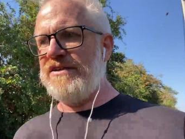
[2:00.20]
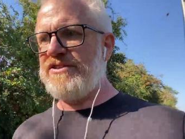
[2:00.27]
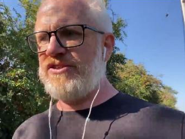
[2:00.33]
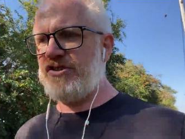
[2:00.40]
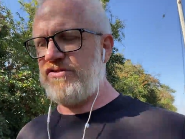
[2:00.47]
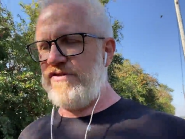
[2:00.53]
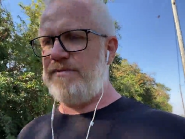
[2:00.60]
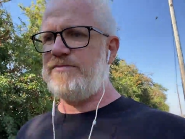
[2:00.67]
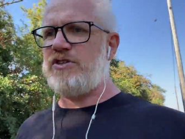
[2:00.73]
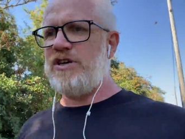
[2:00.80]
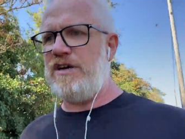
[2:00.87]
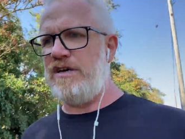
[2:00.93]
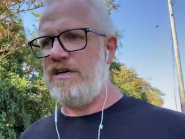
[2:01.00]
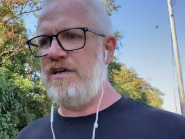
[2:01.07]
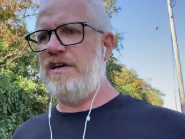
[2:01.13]

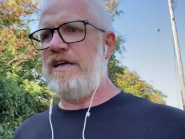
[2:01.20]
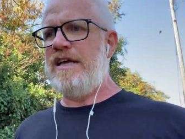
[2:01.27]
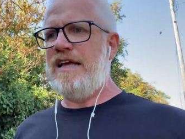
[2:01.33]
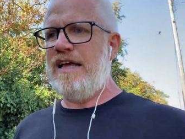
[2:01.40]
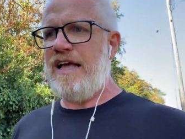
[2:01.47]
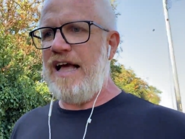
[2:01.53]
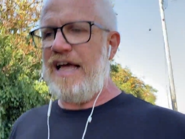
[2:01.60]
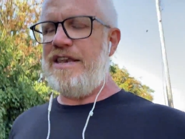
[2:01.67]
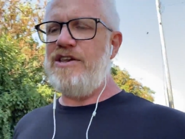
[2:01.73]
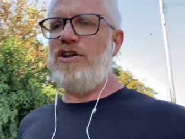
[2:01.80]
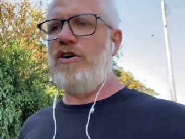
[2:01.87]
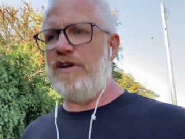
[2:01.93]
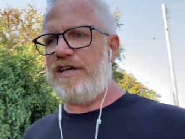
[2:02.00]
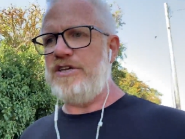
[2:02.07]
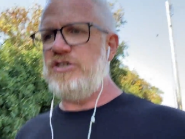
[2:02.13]
scripture and
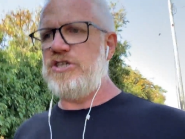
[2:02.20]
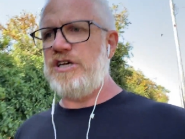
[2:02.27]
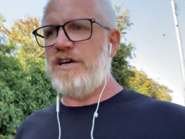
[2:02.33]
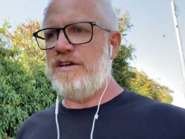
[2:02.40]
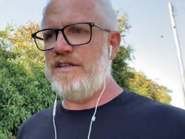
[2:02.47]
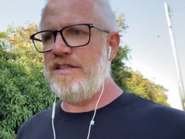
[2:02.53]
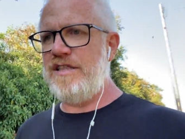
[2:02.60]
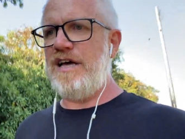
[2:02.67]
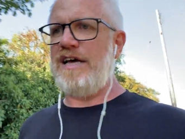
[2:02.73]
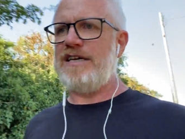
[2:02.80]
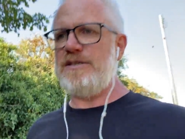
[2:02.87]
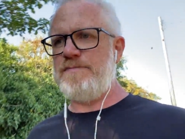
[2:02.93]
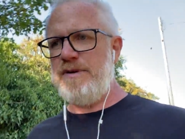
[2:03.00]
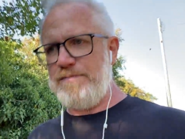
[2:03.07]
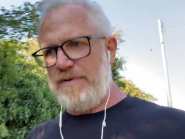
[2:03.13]
knowledge that
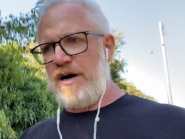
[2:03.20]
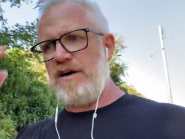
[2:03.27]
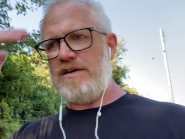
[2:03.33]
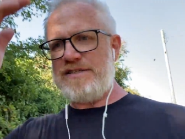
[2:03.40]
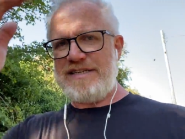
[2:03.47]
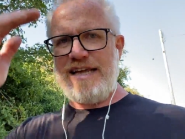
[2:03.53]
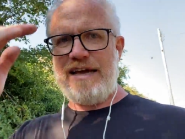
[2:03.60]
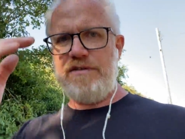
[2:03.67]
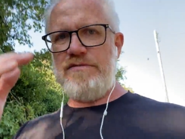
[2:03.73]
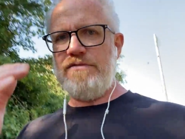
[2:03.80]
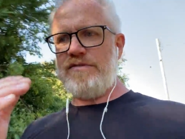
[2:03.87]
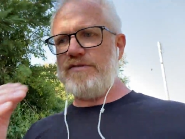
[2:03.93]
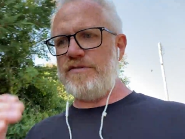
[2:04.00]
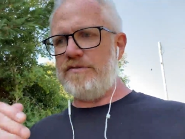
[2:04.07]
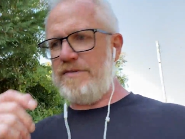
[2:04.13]
has been passed down
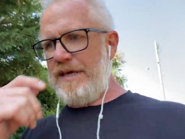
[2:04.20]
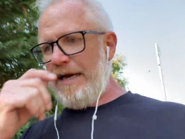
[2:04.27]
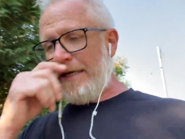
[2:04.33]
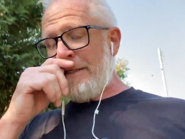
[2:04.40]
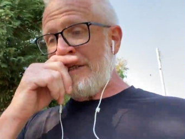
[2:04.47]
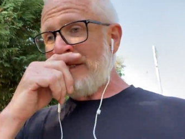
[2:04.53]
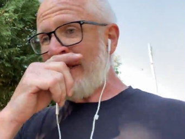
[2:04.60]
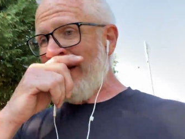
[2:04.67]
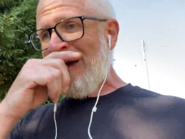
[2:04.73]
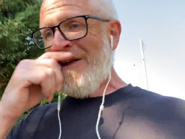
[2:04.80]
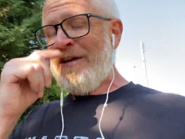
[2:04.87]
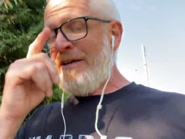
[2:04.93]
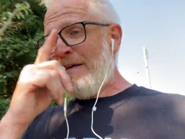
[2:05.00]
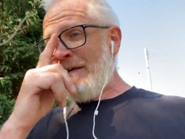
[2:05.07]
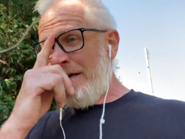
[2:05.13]
through the ages.
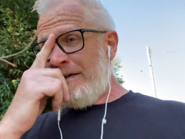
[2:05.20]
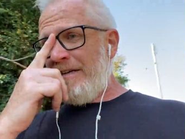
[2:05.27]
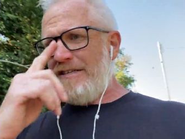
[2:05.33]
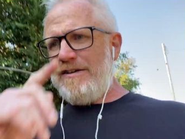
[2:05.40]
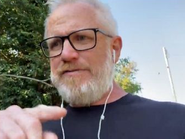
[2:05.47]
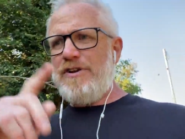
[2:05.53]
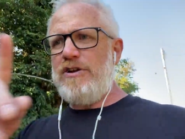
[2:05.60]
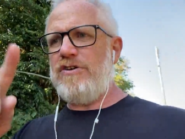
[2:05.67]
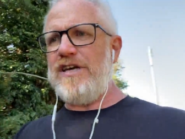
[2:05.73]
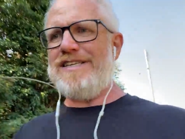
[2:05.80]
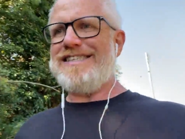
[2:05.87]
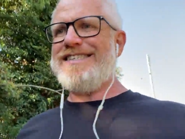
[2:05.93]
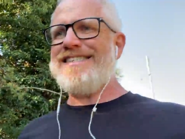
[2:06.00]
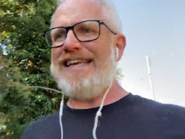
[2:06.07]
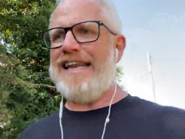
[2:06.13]
So if you look at
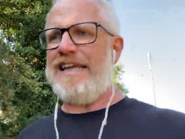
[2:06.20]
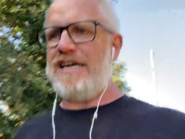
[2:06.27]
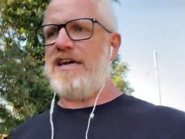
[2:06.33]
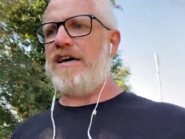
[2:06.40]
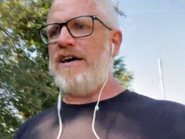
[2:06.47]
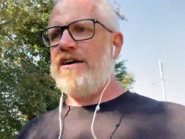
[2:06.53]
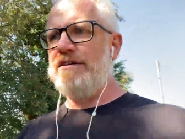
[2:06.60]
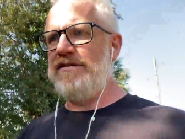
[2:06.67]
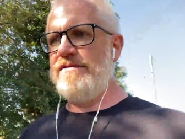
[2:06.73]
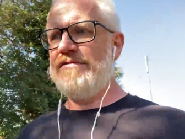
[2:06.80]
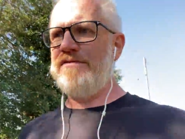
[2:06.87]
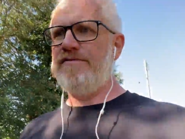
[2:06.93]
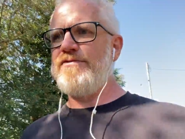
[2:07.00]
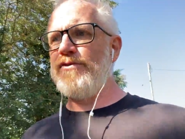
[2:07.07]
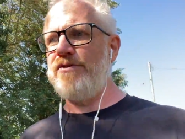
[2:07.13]
Seneca,
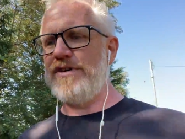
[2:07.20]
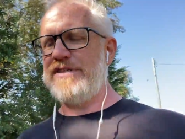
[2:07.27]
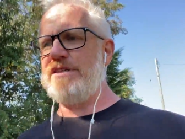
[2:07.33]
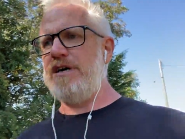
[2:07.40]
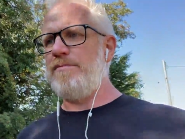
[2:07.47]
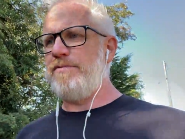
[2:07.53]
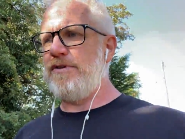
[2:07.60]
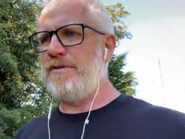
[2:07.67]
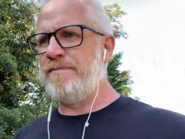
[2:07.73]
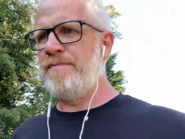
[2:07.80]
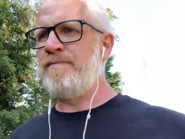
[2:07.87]
for example,